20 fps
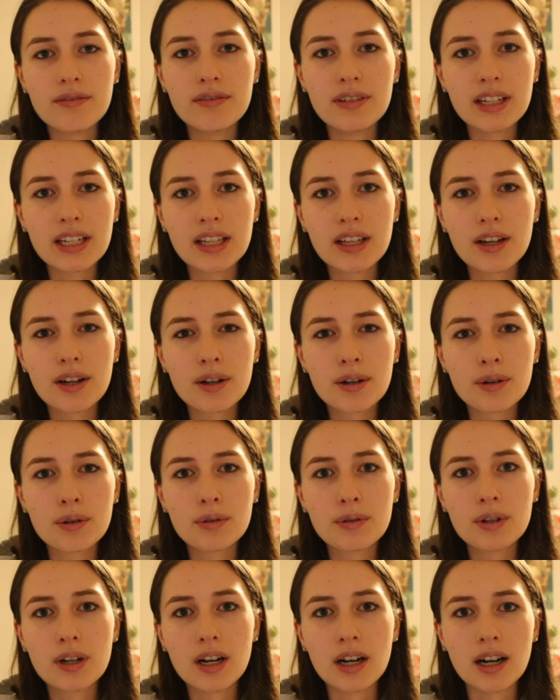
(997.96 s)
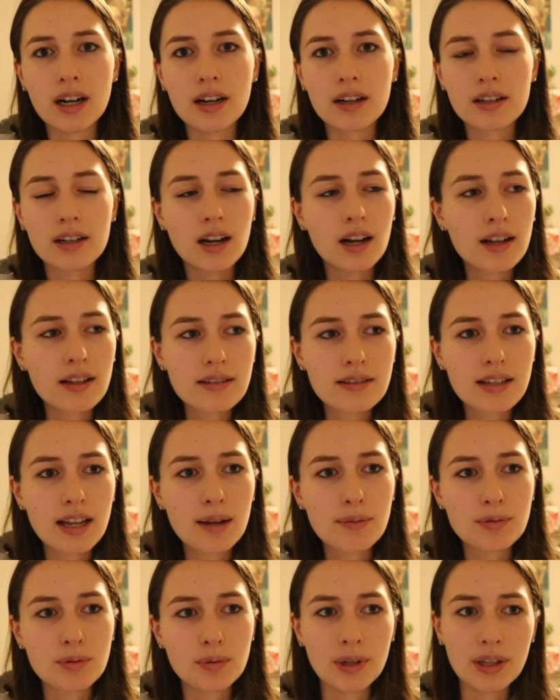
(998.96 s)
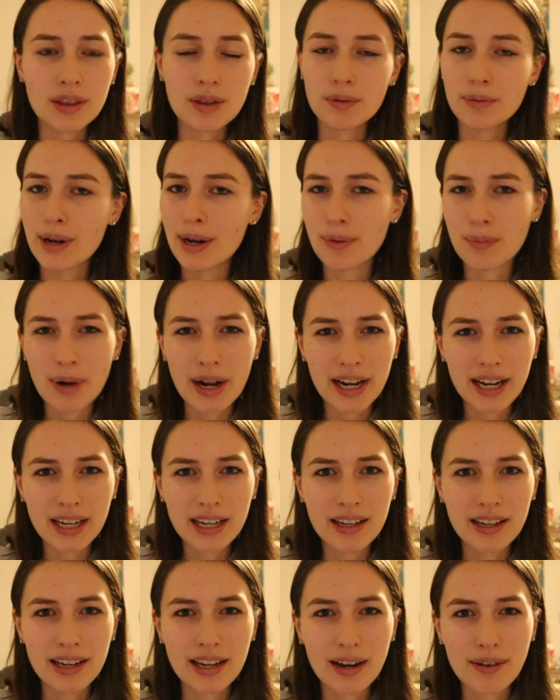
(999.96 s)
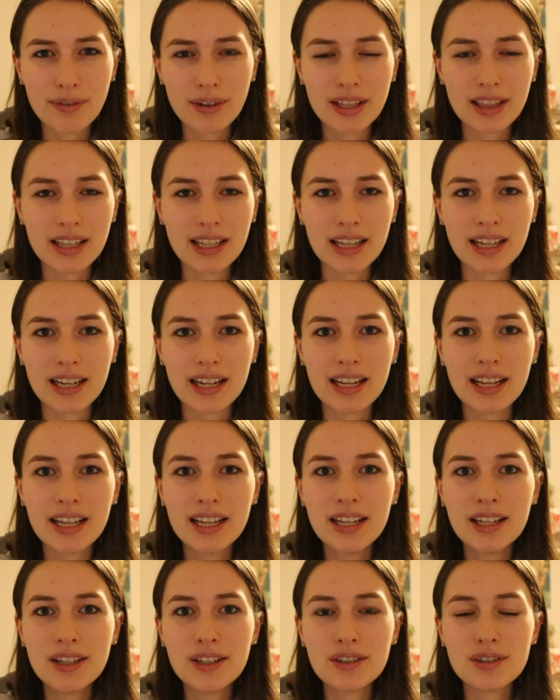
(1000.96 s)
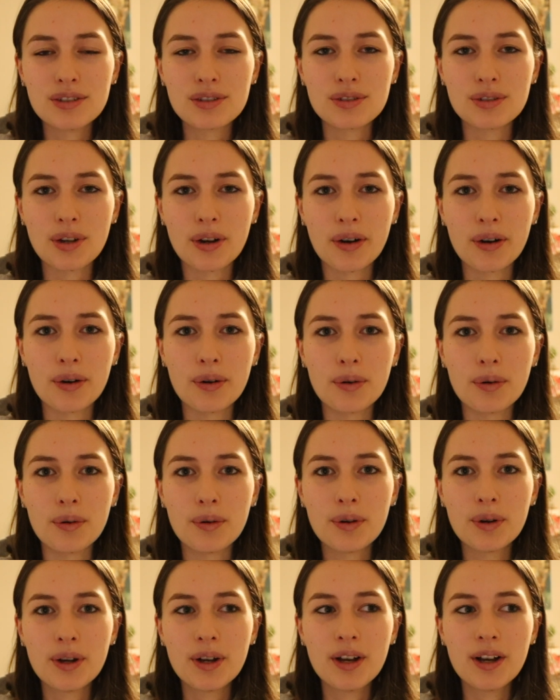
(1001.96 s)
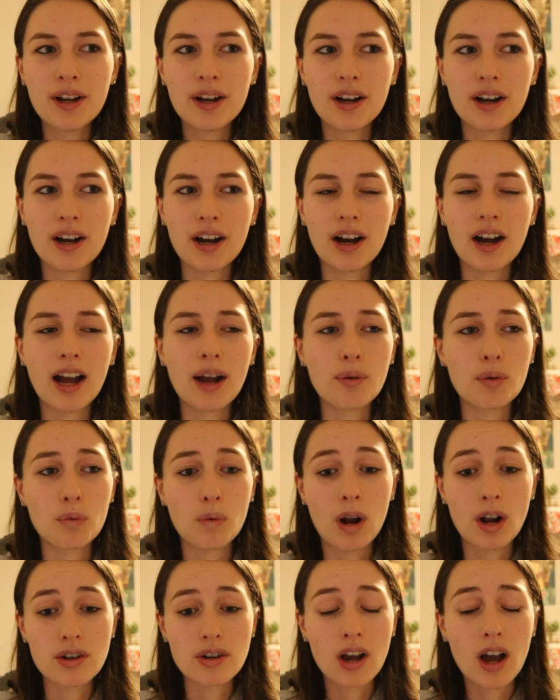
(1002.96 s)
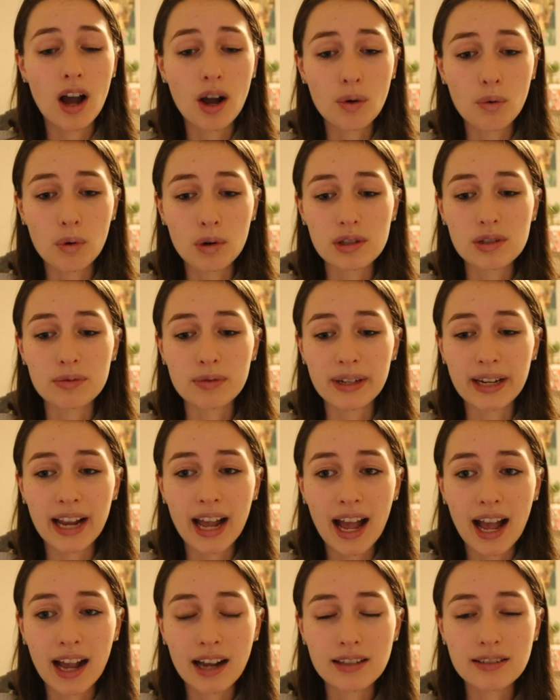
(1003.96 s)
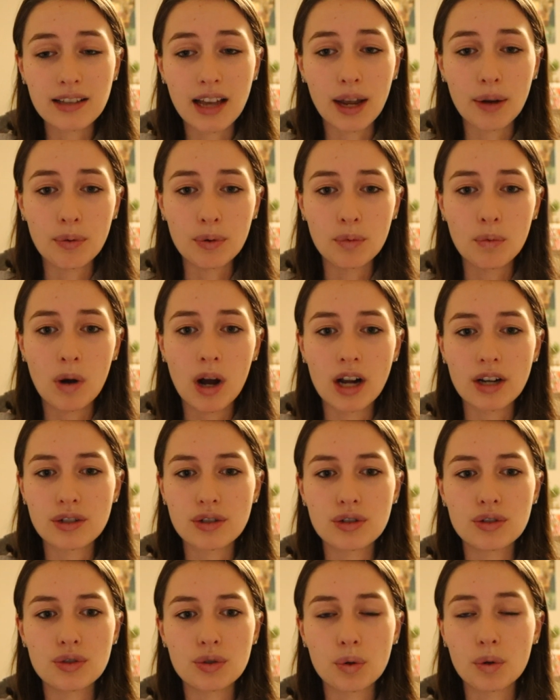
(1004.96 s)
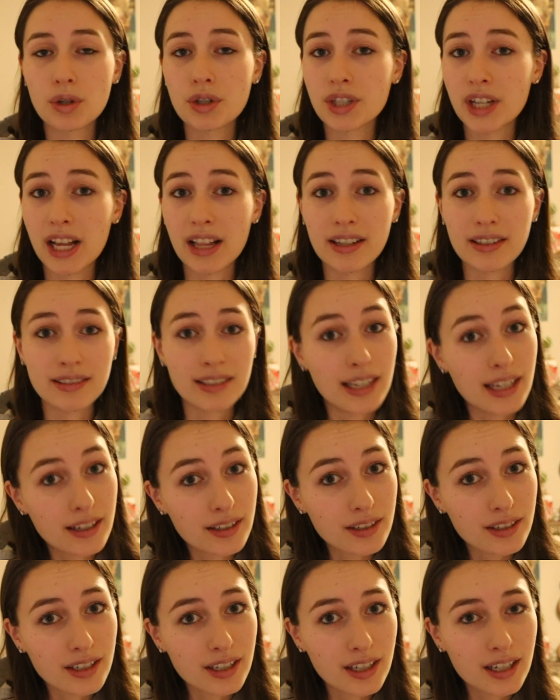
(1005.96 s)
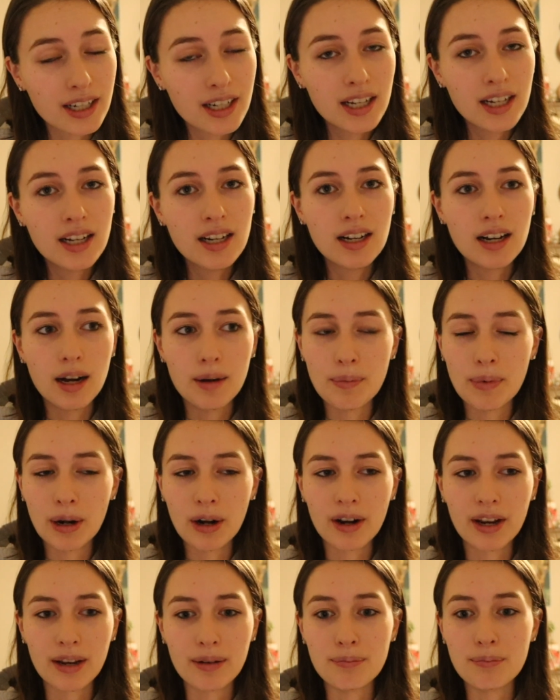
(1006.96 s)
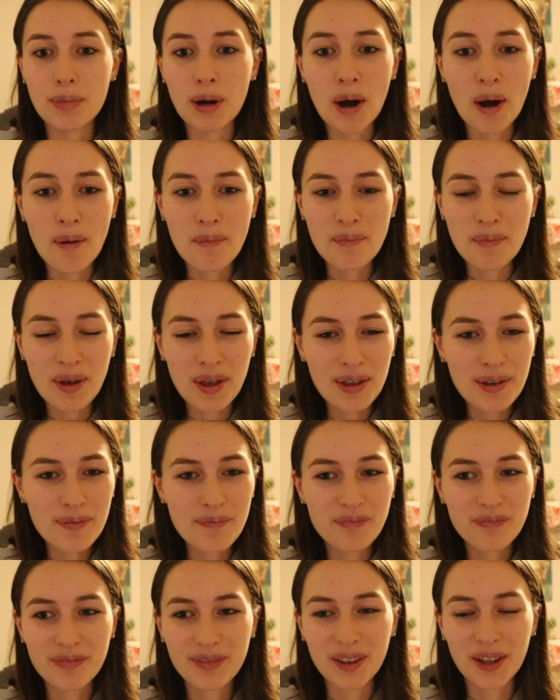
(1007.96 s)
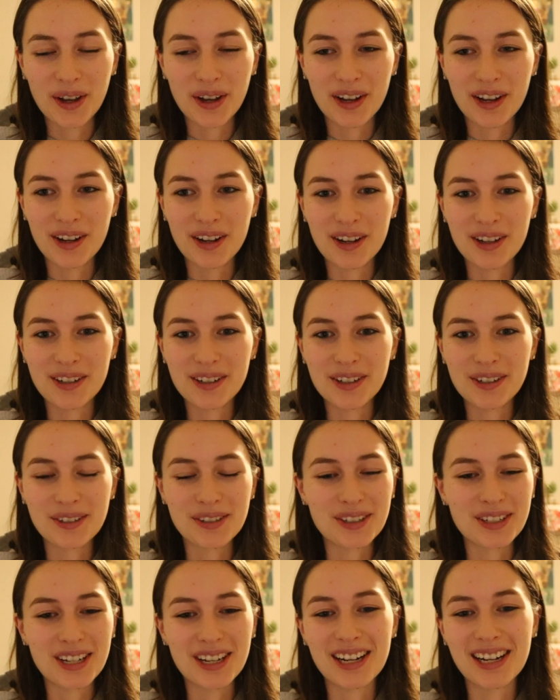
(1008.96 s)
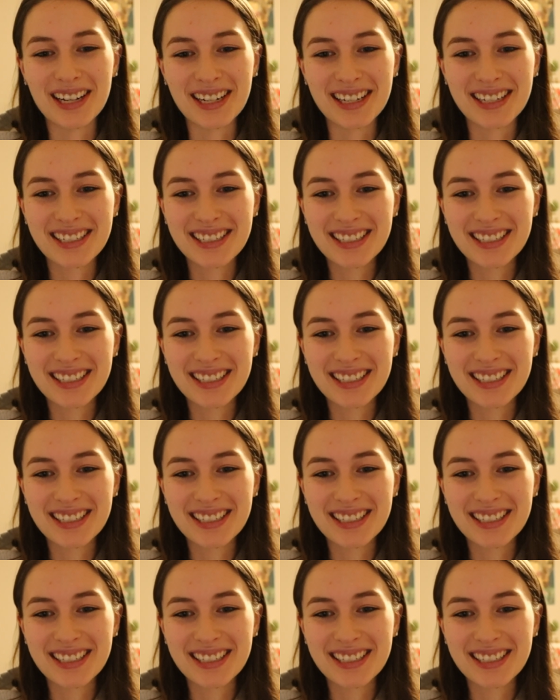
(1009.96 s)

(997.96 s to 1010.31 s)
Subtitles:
video concept with the Red Wedding and everything. So I would watch Hogwarts Reacts, I would watch George Alexander, American Mom. Oh god,